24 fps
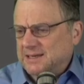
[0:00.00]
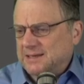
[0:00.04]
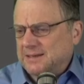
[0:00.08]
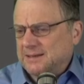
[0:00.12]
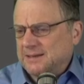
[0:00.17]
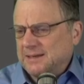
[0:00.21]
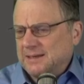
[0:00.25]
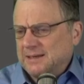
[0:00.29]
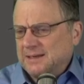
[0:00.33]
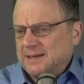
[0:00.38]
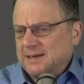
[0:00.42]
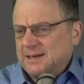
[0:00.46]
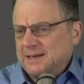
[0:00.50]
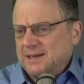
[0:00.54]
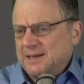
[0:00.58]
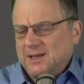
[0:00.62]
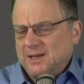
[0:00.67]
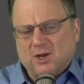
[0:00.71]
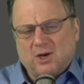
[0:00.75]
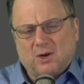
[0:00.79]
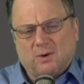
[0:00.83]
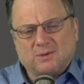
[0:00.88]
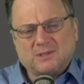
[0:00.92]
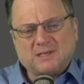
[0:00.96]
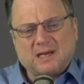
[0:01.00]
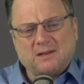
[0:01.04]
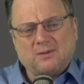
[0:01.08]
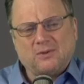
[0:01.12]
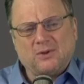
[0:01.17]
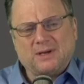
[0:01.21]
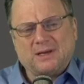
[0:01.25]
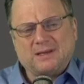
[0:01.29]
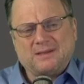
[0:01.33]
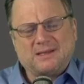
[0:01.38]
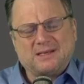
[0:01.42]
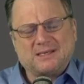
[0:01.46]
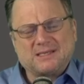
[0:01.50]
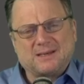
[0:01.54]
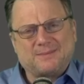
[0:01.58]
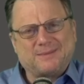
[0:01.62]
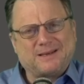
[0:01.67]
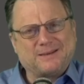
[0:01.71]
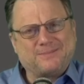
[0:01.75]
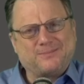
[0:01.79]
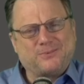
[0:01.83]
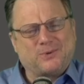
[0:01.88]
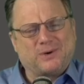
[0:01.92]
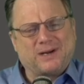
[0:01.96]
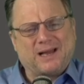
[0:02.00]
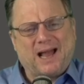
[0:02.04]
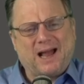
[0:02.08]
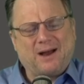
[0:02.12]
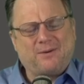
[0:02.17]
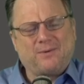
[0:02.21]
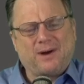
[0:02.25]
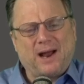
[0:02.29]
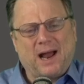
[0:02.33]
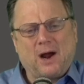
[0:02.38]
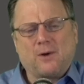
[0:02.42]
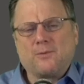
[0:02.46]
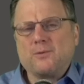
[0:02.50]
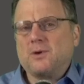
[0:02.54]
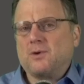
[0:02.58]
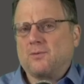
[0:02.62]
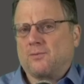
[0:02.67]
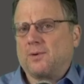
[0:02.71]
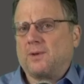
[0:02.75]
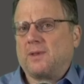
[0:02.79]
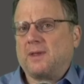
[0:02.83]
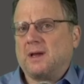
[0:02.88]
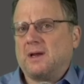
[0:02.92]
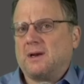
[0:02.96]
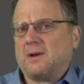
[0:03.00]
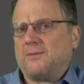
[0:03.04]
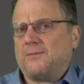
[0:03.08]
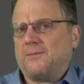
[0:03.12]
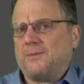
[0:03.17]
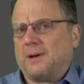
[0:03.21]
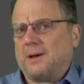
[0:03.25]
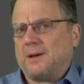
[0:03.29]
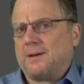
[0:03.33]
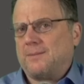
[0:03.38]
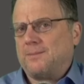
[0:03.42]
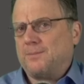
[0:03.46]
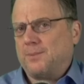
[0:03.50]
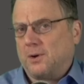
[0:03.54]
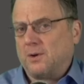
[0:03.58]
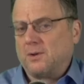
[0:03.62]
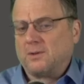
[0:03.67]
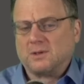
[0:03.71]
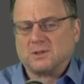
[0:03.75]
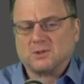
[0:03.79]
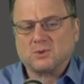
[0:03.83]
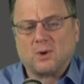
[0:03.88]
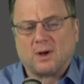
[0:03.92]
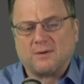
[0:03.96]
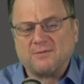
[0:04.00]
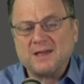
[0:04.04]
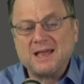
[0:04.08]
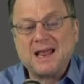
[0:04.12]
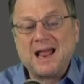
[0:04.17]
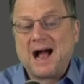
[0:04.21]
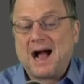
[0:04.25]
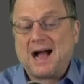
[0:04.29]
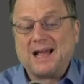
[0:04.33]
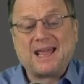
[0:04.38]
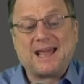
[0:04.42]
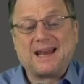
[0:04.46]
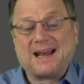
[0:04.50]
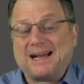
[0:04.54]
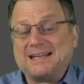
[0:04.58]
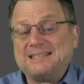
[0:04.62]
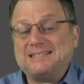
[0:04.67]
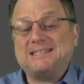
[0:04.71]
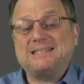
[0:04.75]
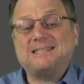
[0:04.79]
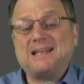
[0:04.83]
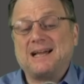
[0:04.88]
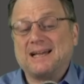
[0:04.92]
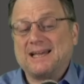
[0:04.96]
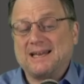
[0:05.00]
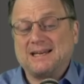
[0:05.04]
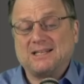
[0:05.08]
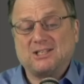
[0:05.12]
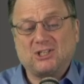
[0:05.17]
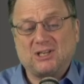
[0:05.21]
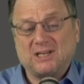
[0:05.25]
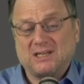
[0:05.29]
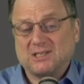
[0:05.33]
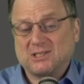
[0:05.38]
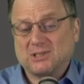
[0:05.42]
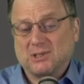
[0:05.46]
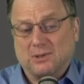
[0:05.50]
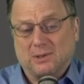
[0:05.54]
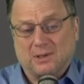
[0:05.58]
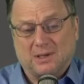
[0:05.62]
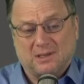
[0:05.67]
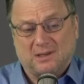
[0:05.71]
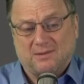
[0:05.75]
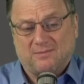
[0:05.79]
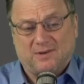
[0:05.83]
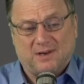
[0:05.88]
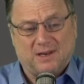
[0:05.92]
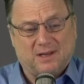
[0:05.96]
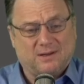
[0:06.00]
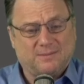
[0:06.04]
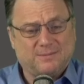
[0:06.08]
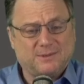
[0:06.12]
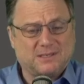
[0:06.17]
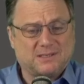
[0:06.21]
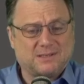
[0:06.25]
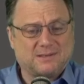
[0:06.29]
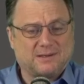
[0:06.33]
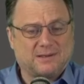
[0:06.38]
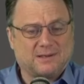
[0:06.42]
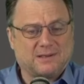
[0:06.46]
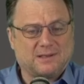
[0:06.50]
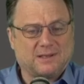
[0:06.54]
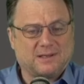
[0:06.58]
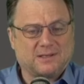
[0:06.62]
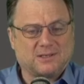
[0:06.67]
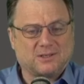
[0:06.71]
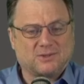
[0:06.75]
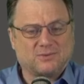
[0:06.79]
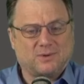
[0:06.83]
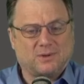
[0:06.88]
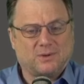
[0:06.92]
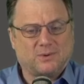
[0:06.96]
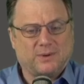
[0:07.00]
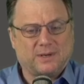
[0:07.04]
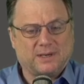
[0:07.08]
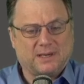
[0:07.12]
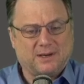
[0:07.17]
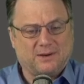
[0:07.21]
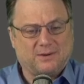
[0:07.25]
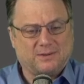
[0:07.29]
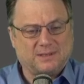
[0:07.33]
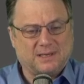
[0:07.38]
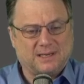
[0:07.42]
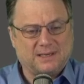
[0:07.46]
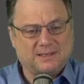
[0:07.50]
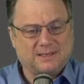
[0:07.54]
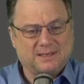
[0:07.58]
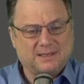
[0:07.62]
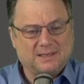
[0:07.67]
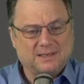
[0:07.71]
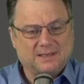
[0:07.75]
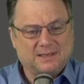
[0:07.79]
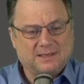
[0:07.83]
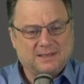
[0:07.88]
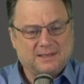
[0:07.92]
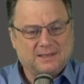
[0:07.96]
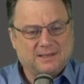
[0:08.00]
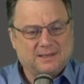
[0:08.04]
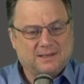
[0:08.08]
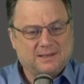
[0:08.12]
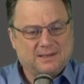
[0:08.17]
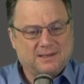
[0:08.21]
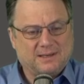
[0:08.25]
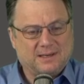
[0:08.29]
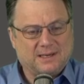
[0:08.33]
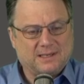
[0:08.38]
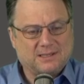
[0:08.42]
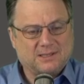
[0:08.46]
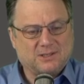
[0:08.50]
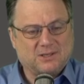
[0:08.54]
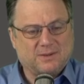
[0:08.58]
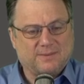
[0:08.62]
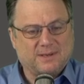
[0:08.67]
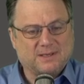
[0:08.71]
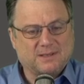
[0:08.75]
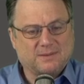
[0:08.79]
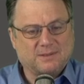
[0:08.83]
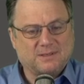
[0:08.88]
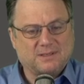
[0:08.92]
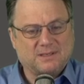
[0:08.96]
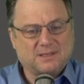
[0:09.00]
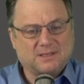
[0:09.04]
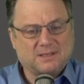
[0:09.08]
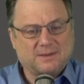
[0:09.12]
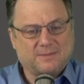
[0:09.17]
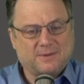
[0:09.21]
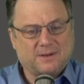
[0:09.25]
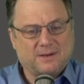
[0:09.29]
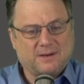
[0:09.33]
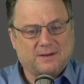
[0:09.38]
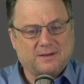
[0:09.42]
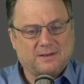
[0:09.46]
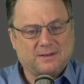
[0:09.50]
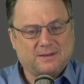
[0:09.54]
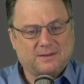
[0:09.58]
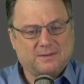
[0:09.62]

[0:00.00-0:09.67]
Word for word: Uh, you know, as I look at this, I'm like, boy, how, how are you really going to uh, pull this off? Again, I did not get a chance to look at the video. Let me click this real quick here. Hold on. That's two minutes. Let me see something here.